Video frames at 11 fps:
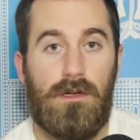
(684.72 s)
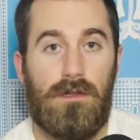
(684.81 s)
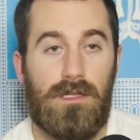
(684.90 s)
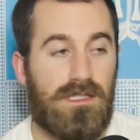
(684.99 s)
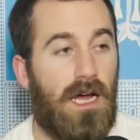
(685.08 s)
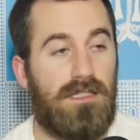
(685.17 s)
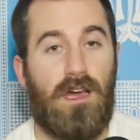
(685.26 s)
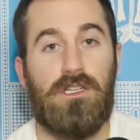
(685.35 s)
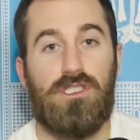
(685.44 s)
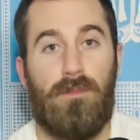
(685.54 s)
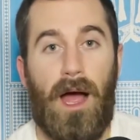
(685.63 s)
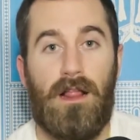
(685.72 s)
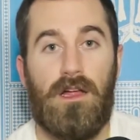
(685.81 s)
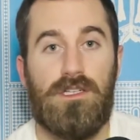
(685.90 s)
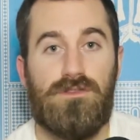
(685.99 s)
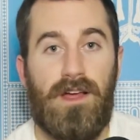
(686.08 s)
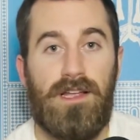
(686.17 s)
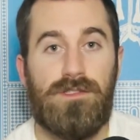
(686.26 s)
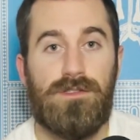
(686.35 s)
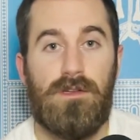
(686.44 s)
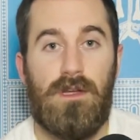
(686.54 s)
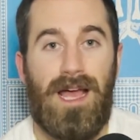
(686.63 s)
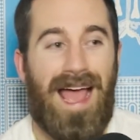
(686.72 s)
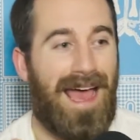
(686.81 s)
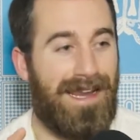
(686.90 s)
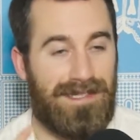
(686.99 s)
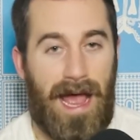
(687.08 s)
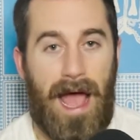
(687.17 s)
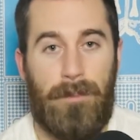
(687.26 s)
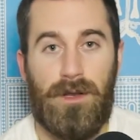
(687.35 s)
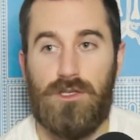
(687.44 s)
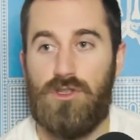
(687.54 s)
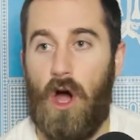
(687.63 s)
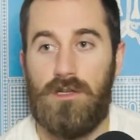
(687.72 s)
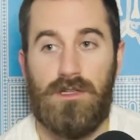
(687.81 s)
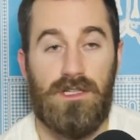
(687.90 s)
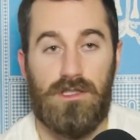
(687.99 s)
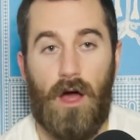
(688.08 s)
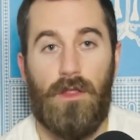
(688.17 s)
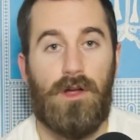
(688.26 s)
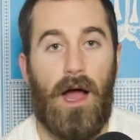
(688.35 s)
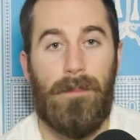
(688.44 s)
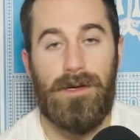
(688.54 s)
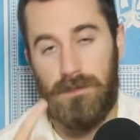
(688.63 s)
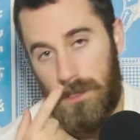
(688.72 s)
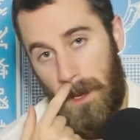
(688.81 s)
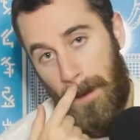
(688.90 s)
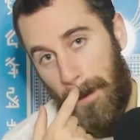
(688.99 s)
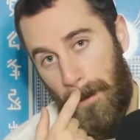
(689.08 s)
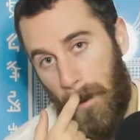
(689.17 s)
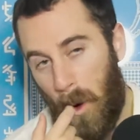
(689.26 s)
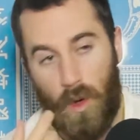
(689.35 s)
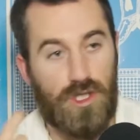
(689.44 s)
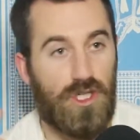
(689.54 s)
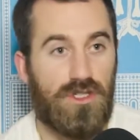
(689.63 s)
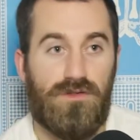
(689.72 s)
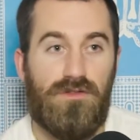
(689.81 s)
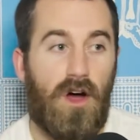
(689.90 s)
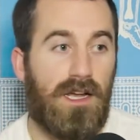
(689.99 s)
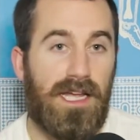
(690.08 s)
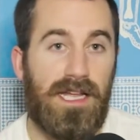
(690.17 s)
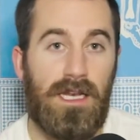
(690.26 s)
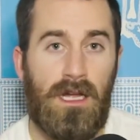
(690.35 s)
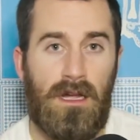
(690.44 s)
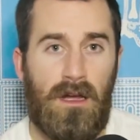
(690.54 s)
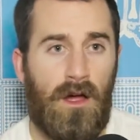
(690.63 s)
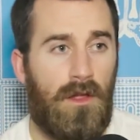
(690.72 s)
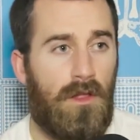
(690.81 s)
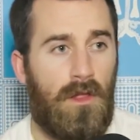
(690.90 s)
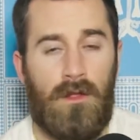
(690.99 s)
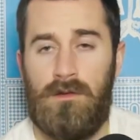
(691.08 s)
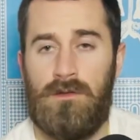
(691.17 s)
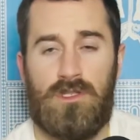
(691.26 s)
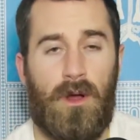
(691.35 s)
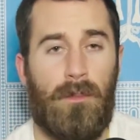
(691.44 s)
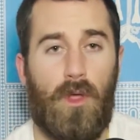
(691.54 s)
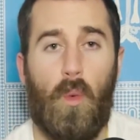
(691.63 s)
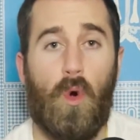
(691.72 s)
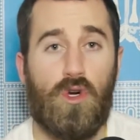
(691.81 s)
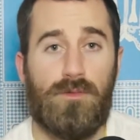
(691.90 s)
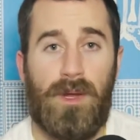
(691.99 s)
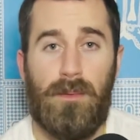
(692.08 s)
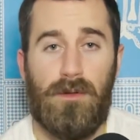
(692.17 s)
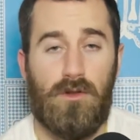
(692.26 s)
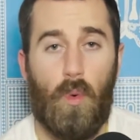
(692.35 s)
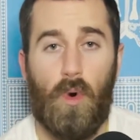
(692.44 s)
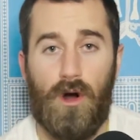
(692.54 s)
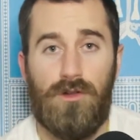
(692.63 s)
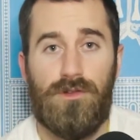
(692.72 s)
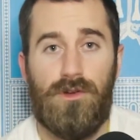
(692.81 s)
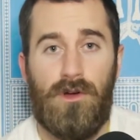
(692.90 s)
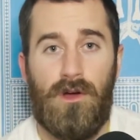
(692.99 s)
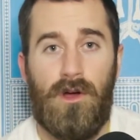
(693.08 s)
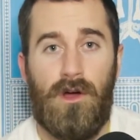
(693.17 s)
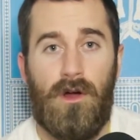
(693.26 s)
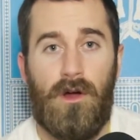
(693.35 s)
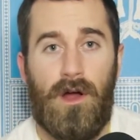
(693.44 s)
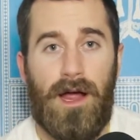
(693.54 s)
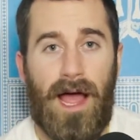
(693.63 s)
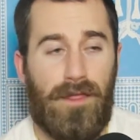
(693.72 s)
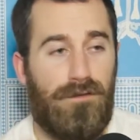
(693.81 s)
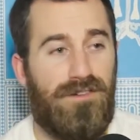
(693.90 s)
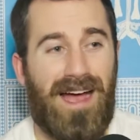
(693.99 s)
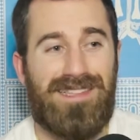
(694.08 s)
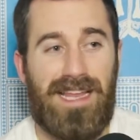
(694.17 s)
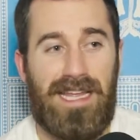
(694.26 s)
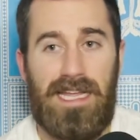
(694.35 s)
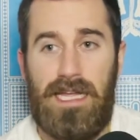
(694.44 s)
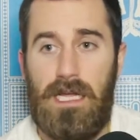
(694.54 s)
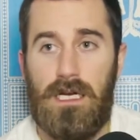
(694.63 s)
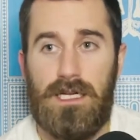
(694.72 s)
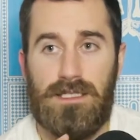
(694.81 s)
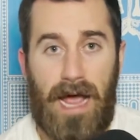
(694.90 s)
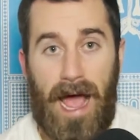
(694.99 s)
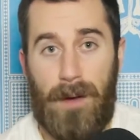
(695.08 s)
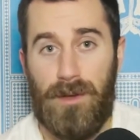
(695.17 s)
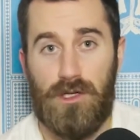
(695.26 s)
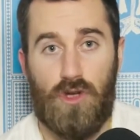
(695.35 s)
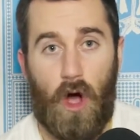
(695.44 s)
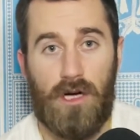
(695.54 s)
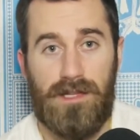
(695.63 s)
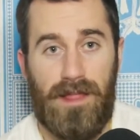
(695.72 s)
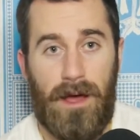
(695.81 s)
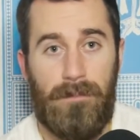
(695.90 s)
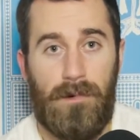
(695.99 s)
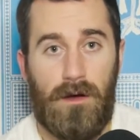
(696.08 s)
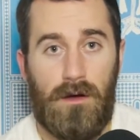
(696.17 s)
this guy's got a smile on his face, and he's happy to talk to these other comics who are just fucking some of the worst people in the world. And the fact that he is happy to talk to them